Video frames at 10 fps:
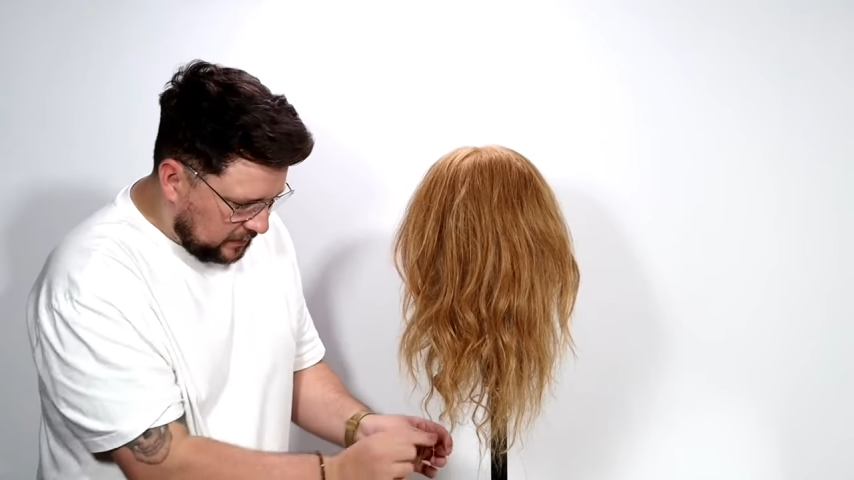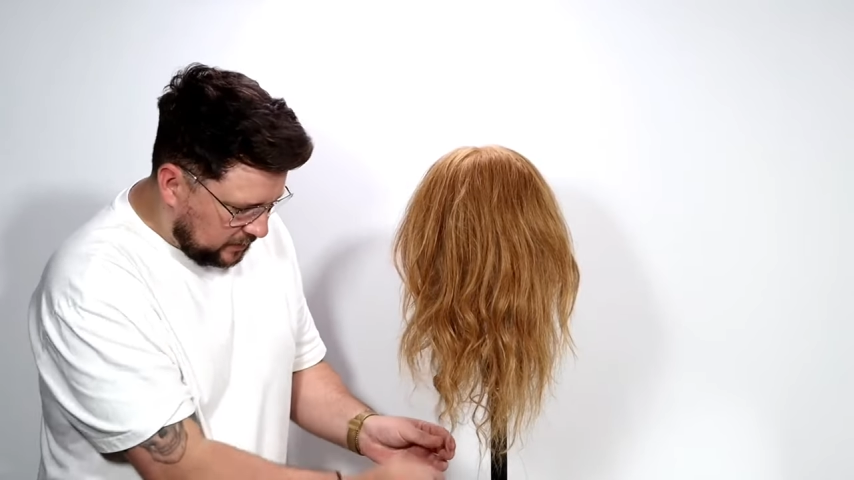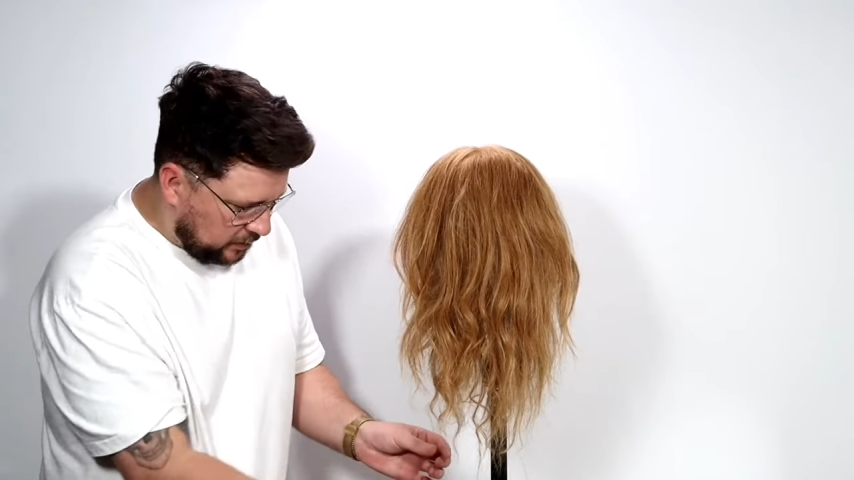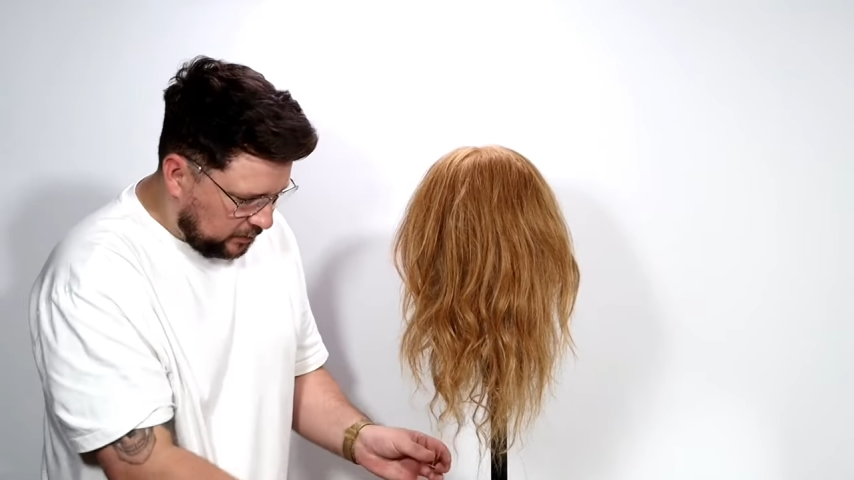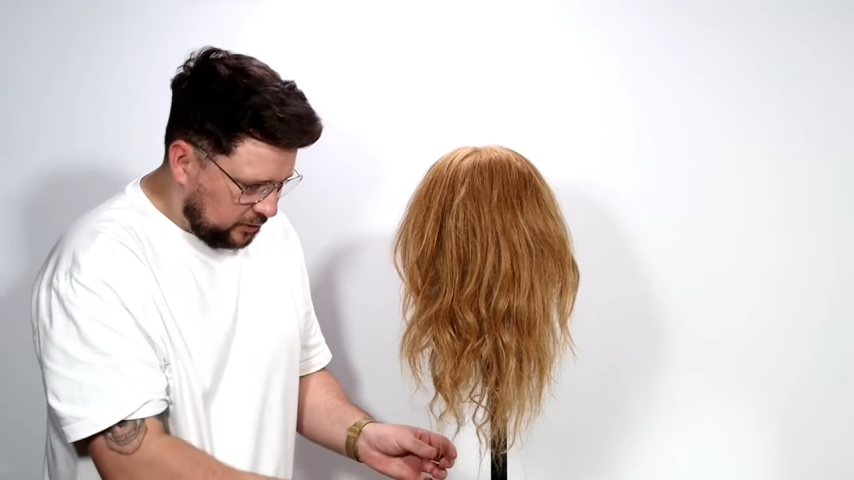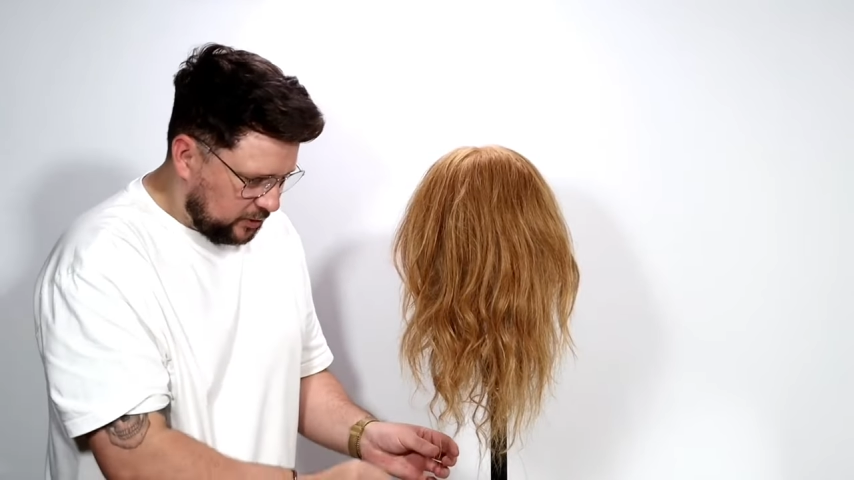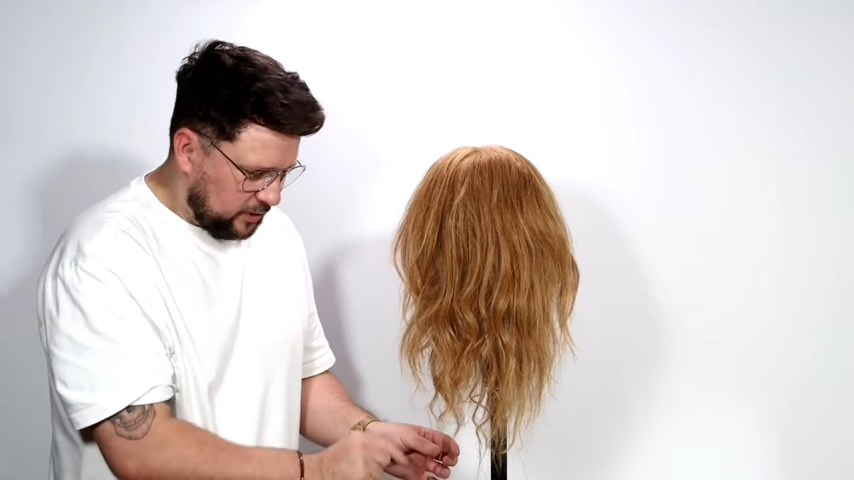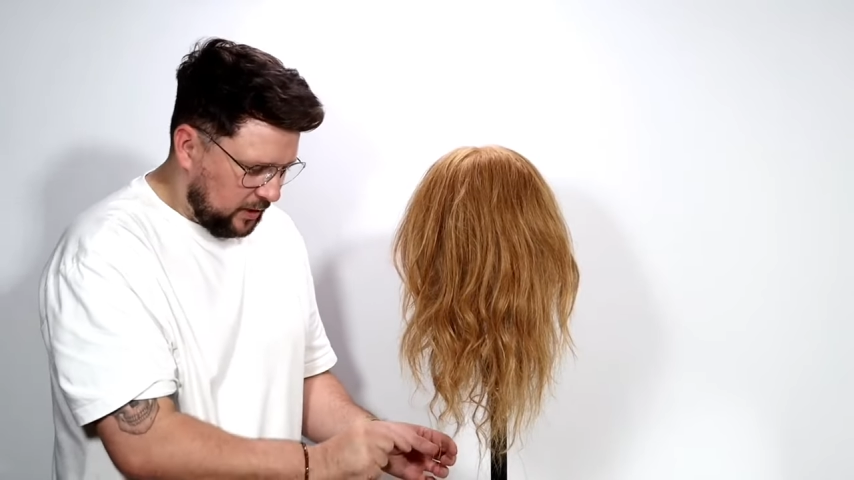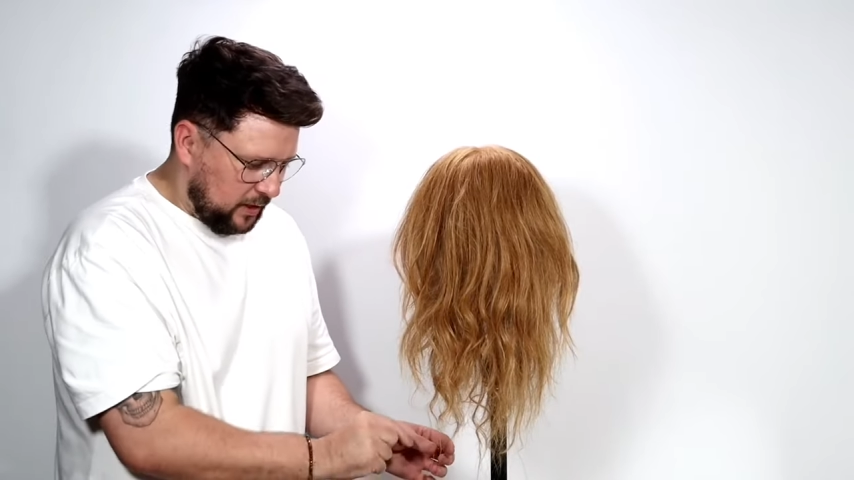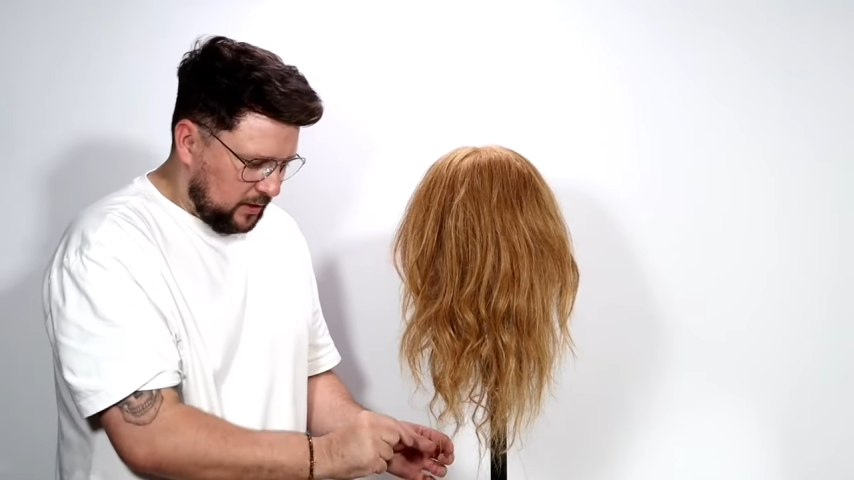getting
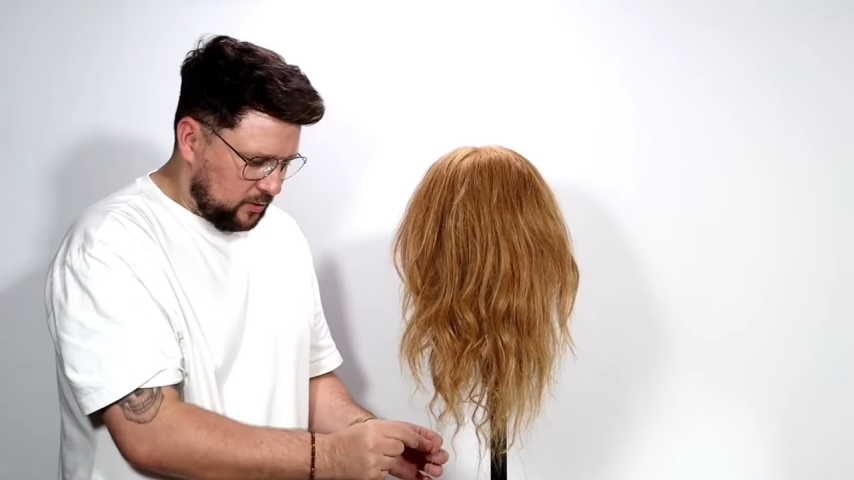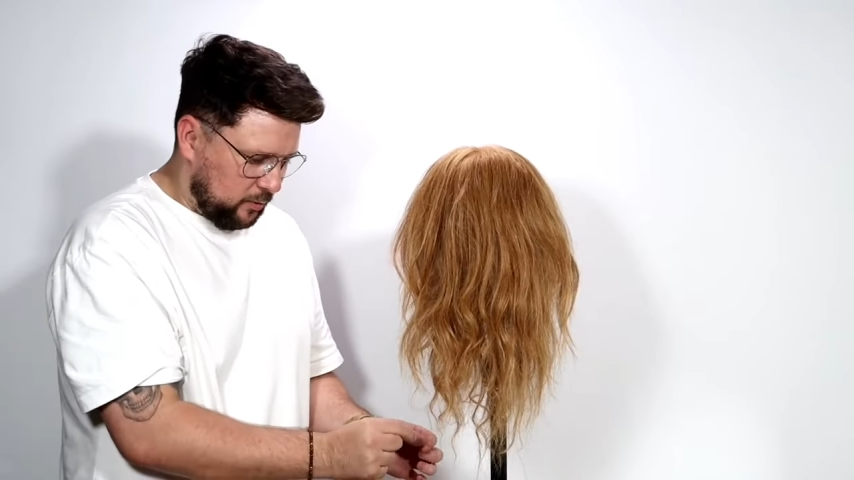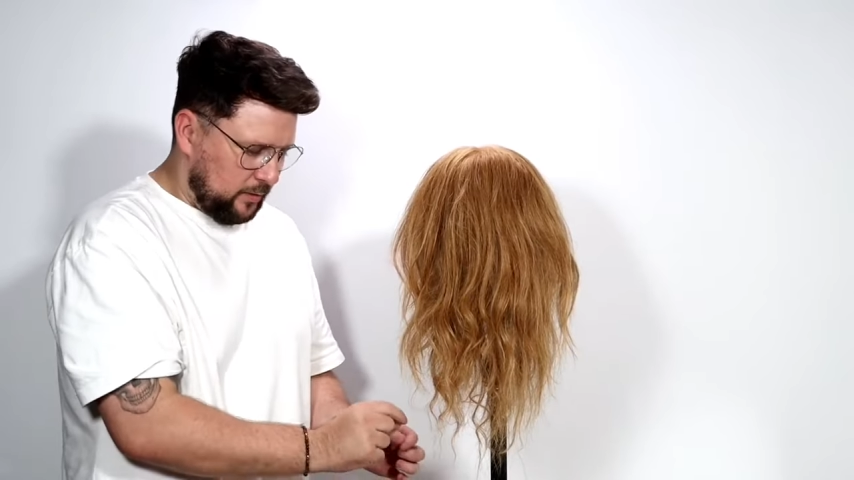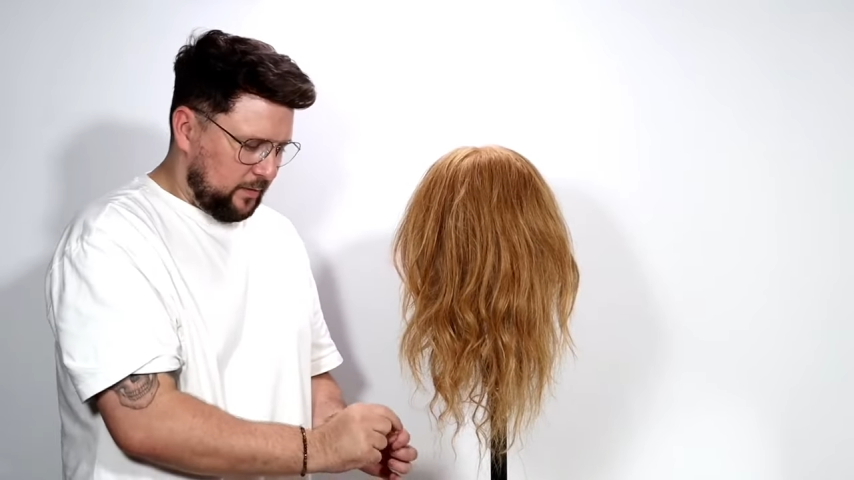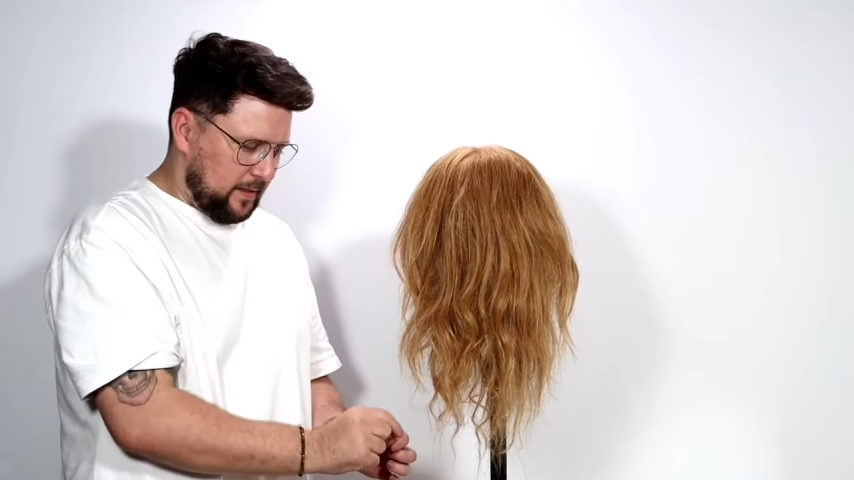such sort